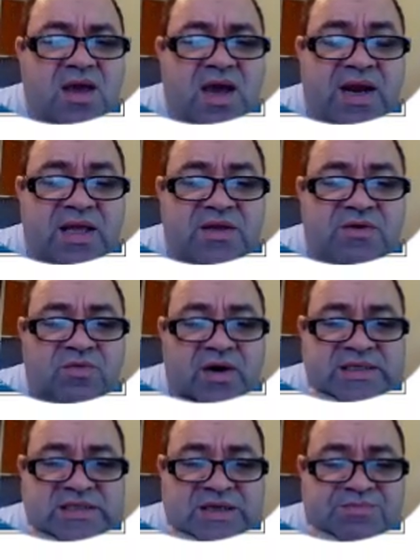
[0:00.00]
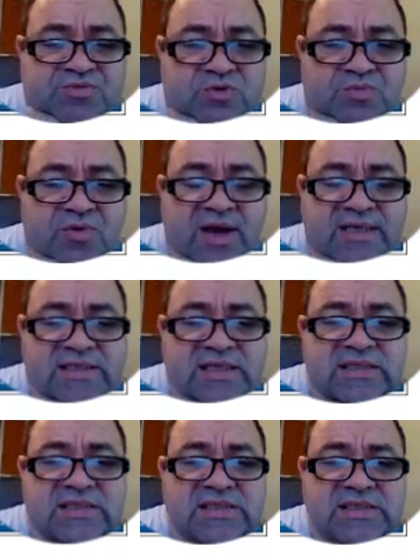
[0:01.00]
Another one is input
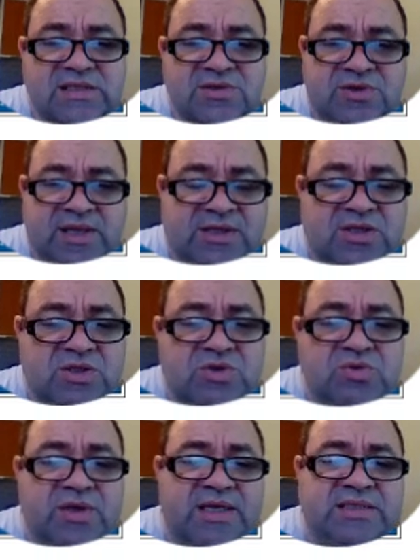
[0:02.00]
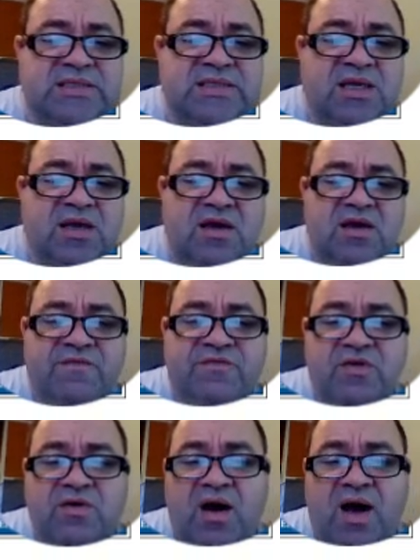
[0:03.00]
prices. Related to this, if
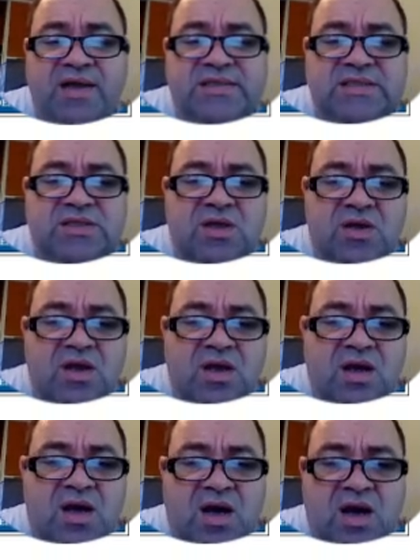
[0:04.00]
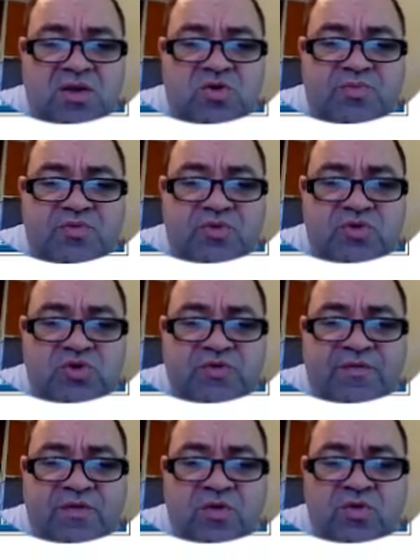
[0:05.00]
the cost to produce
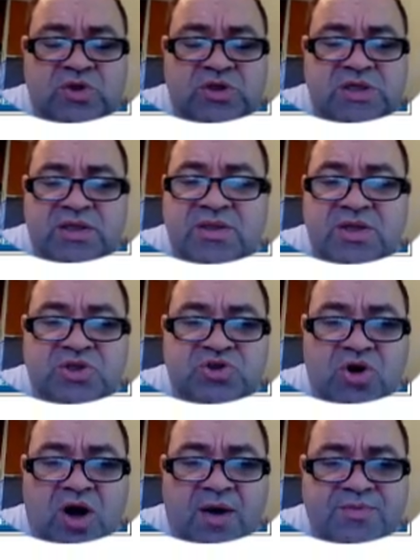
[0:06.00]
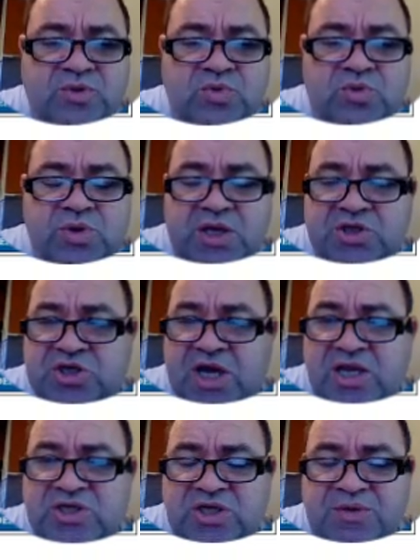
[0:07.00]
of a good suddenly drops due to a
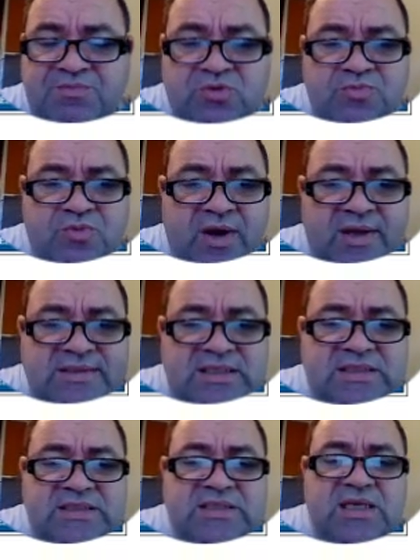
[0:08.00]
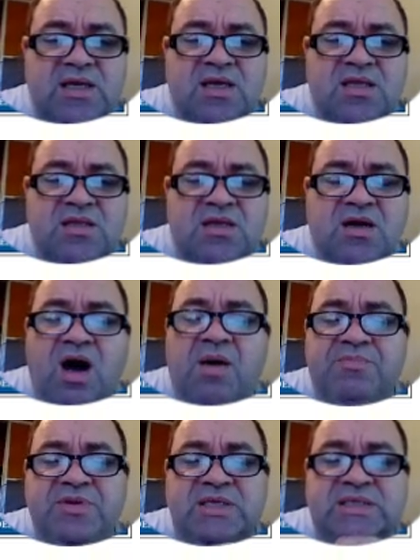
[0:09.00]
change in input prices, the
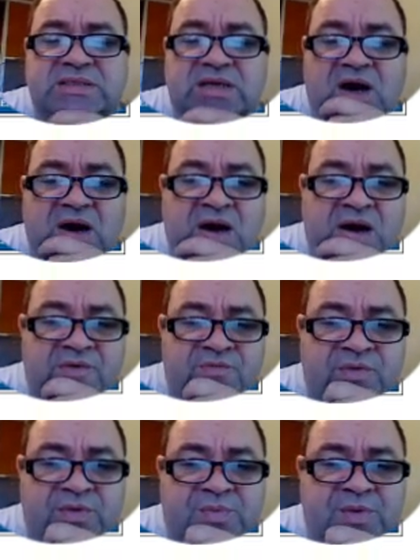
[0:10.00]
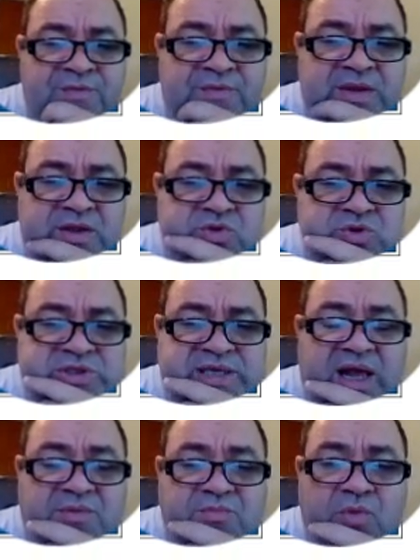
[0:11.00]
companies will be willing to
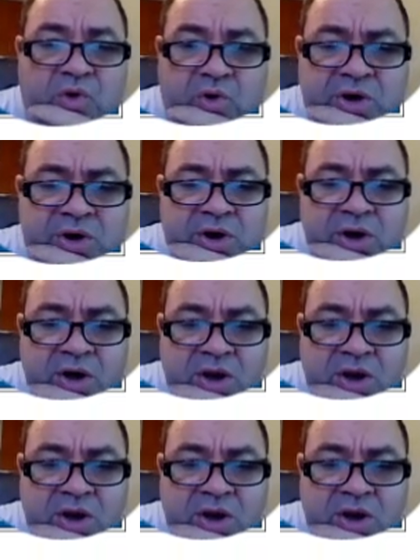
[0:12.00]
sell more